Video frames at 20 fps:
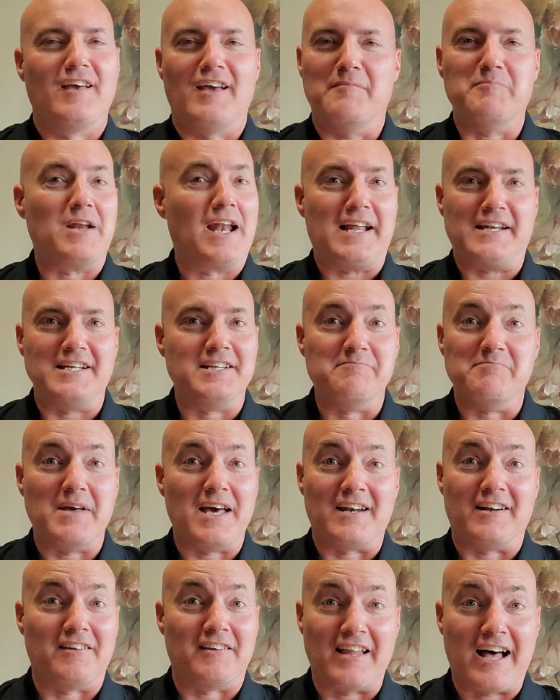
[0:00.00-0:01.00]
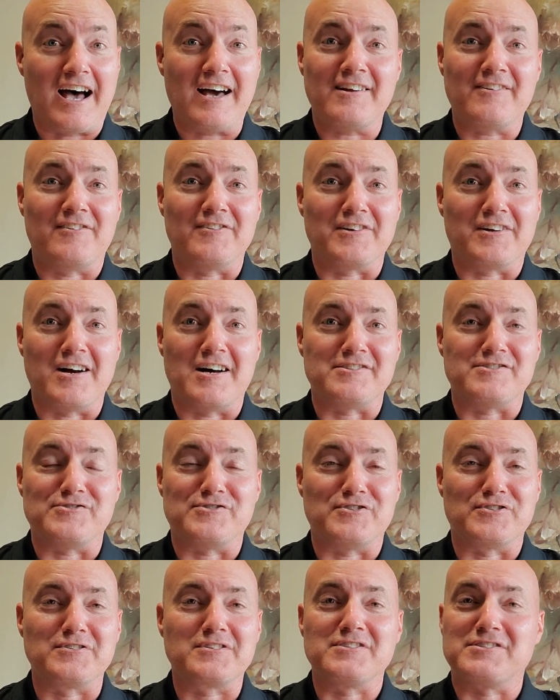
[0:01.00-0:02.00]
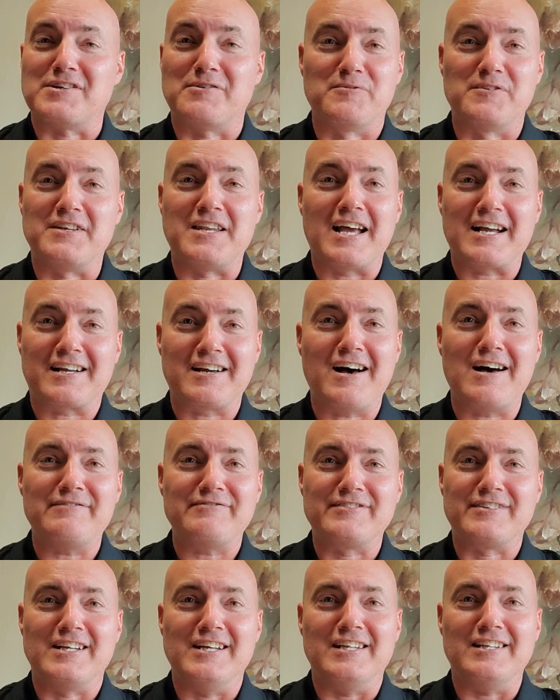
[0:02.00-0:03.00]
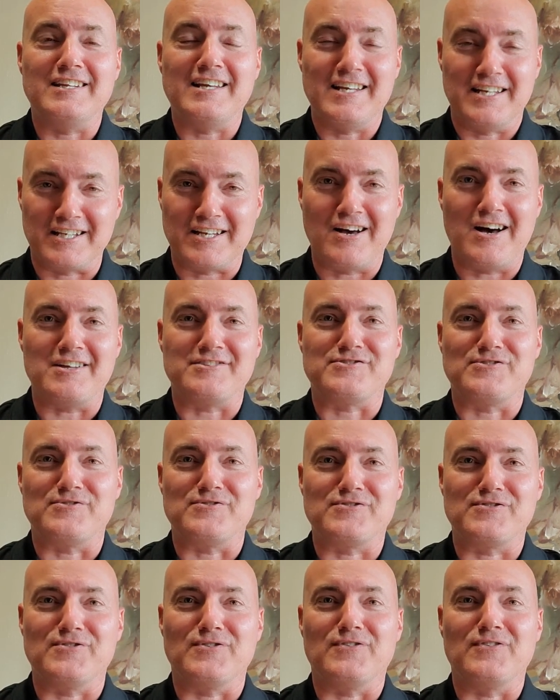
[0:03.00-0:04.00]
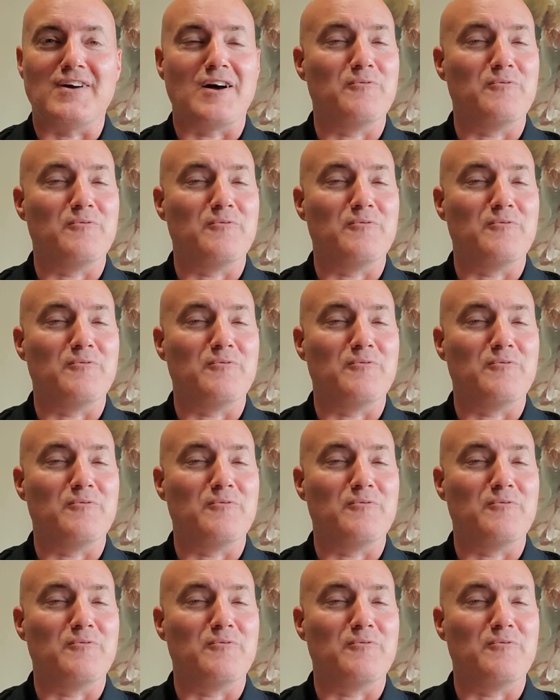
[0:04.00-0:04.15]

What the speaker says: But I didn't bet a lot on Concerture because I wasn't that confident in Concerture.